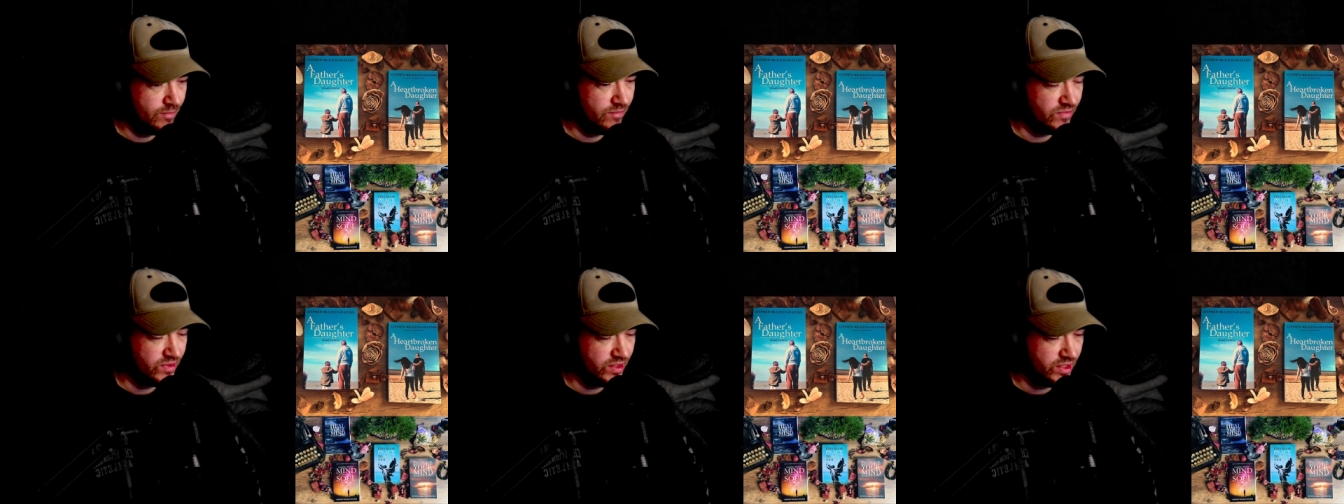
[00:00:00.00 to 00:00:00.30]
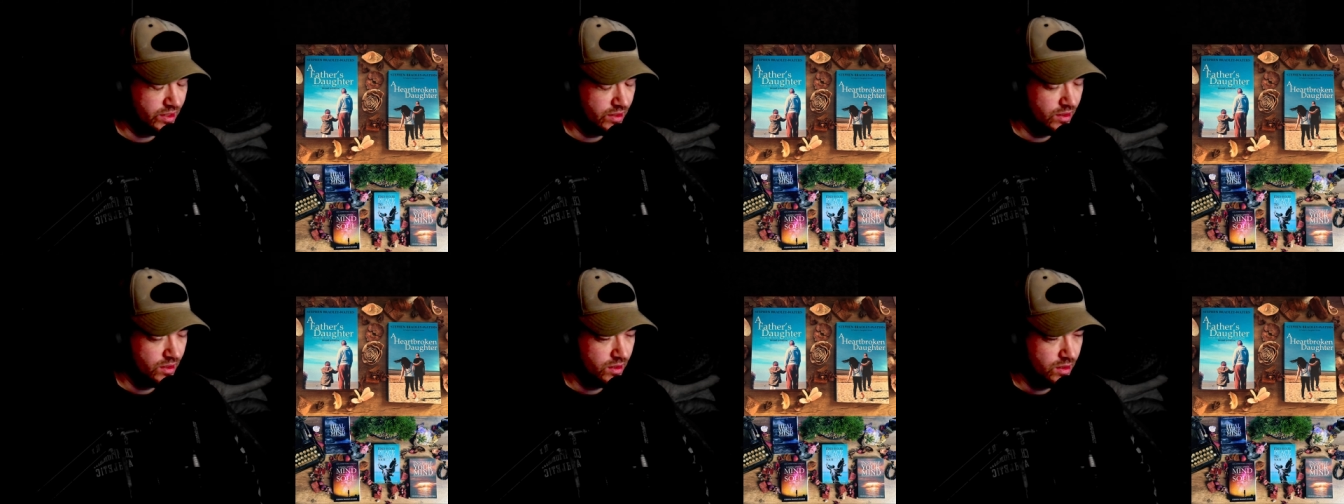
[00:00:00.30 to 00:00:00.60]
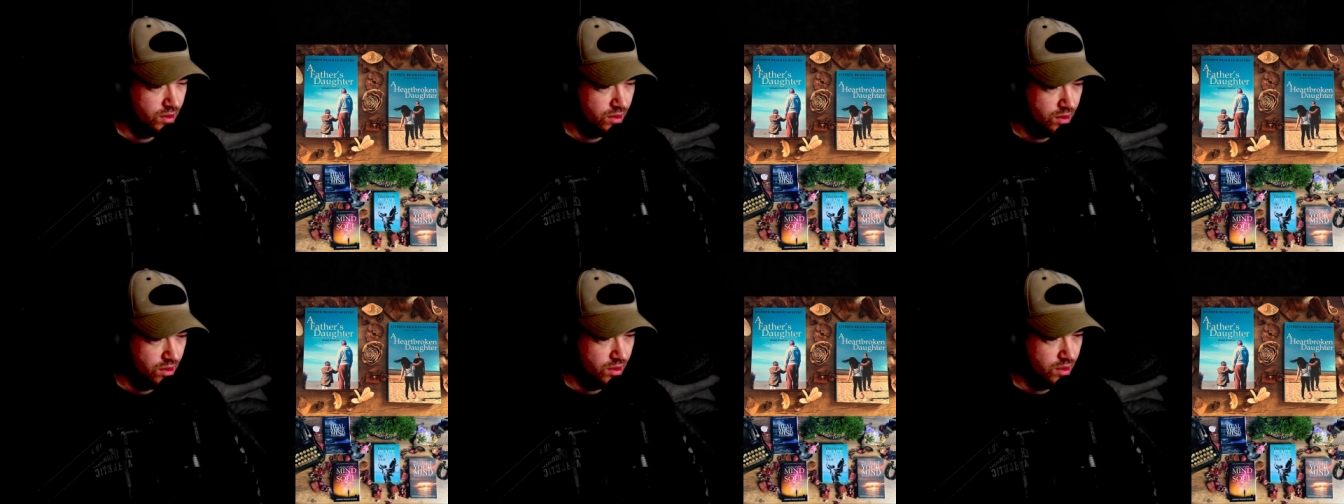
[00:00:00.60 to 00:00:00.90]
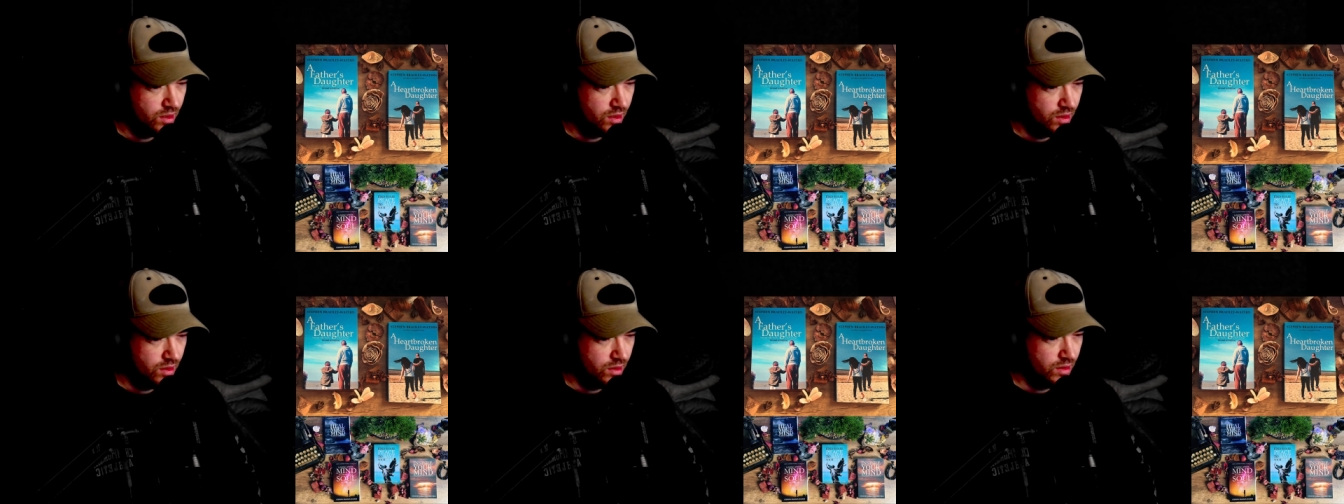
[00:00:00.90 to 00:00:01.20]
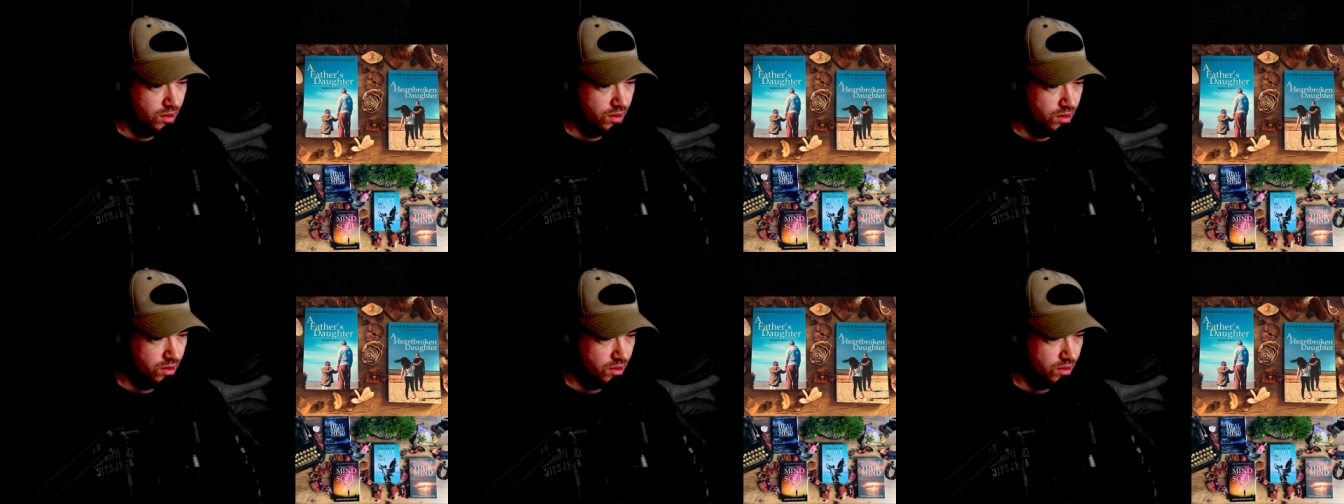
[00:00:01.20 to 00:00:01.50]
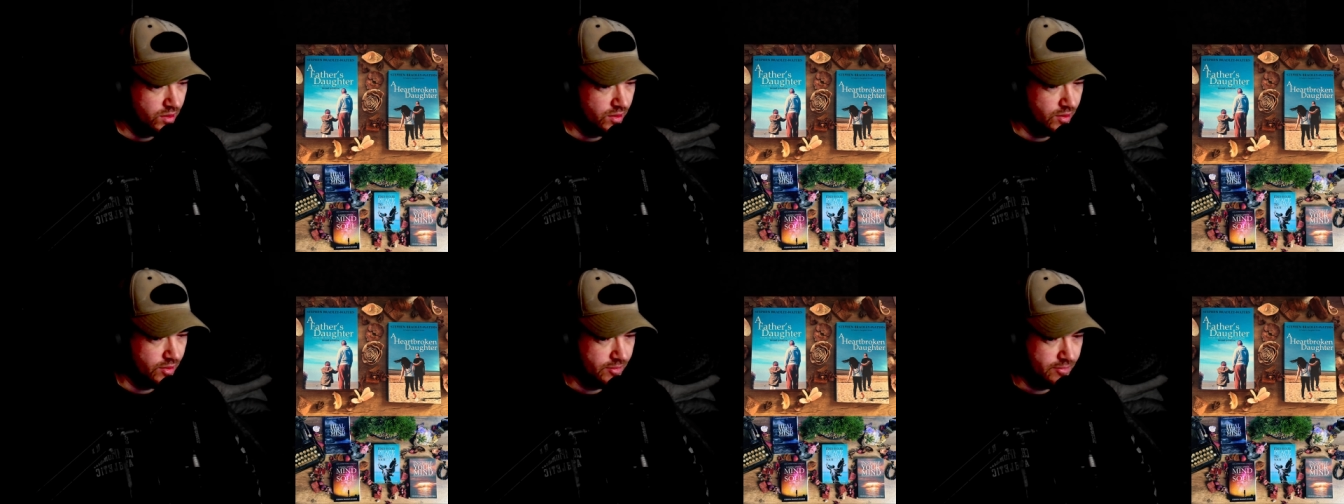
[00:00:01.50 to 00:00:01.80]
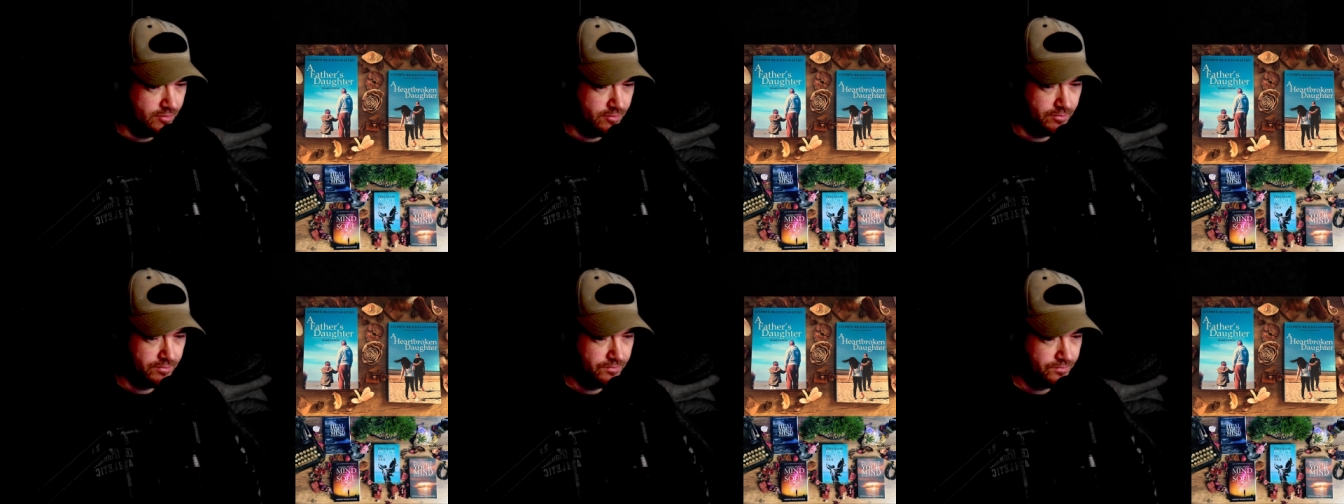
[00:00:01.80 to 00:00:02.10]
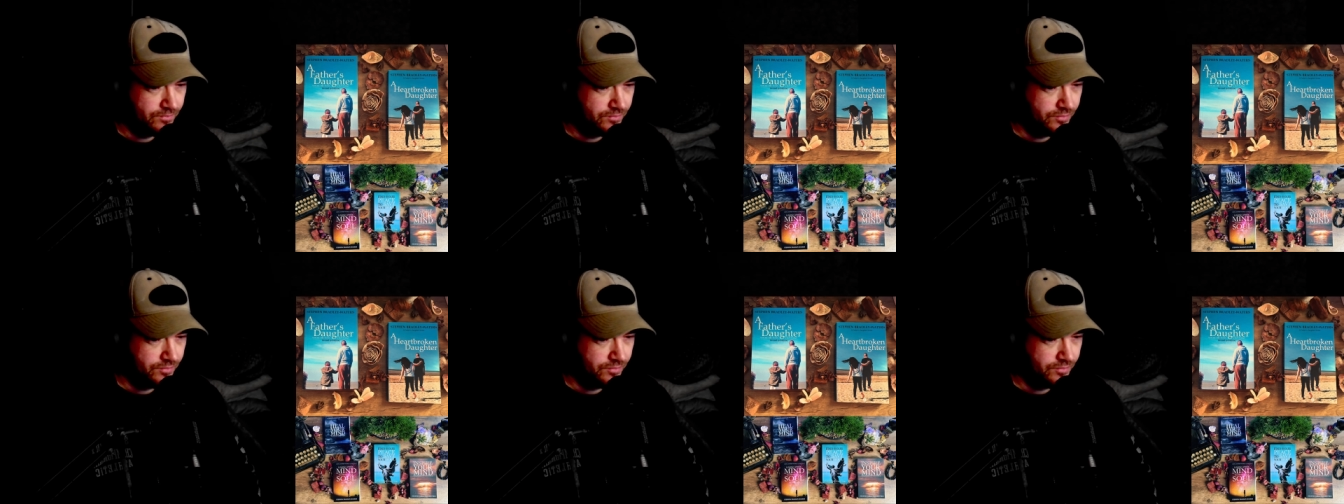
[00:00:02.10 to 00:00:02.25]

envy, um,